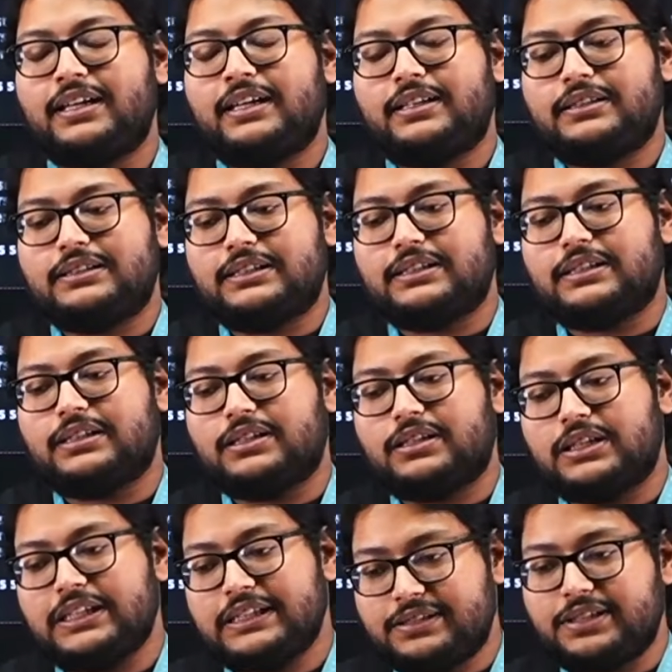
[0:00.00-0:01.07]
the
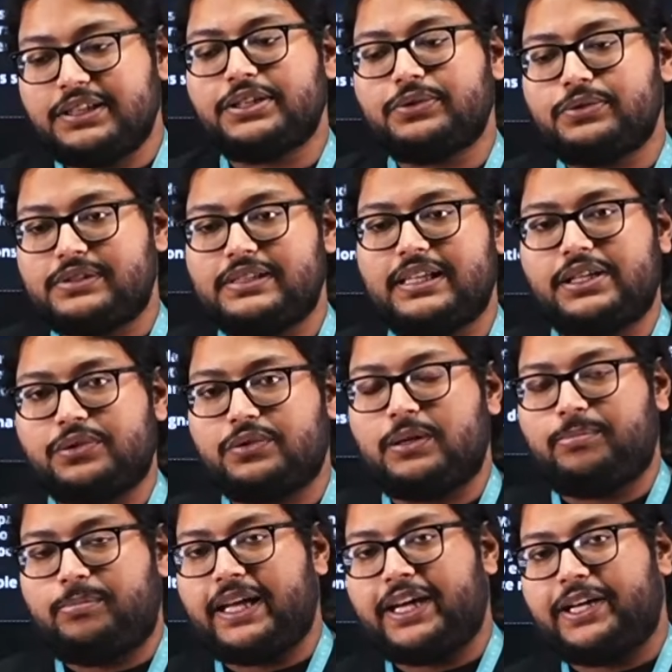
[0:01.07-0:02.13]
institutes that you
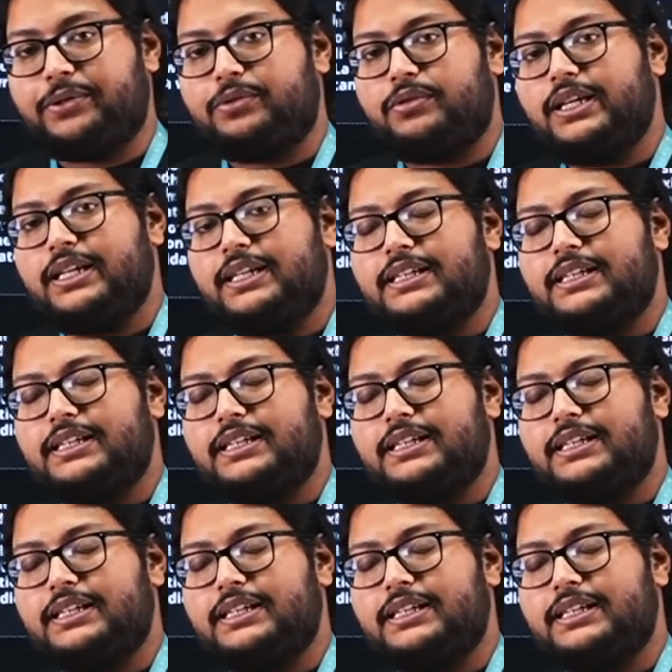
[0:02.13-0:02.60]
apply to, right?